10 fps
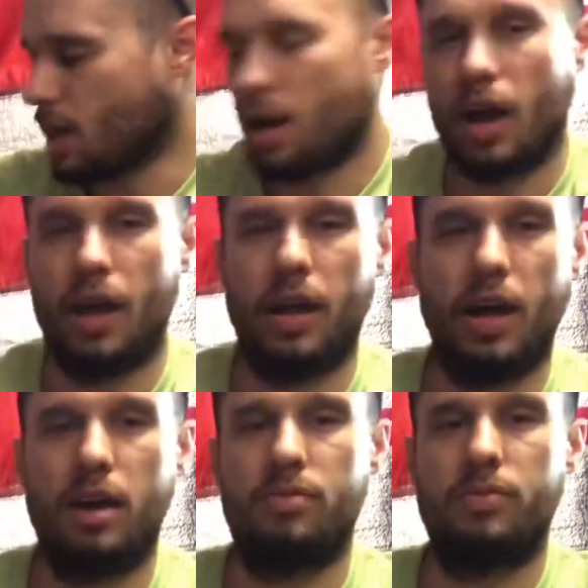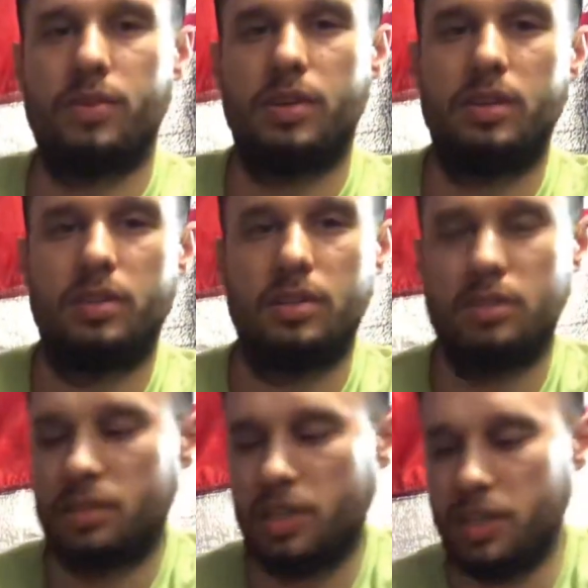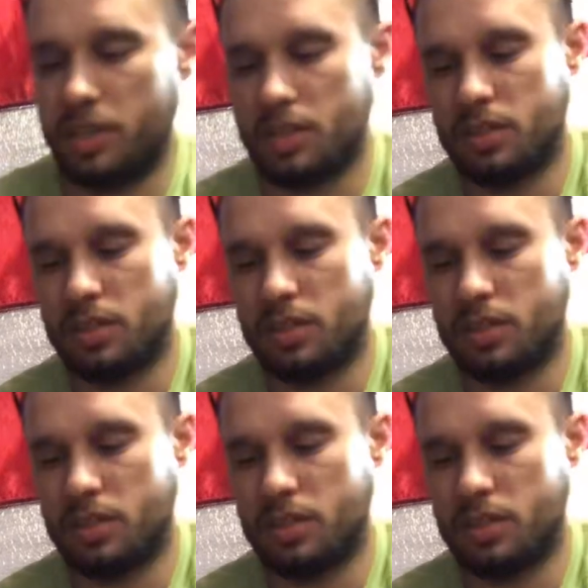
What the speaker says: I have here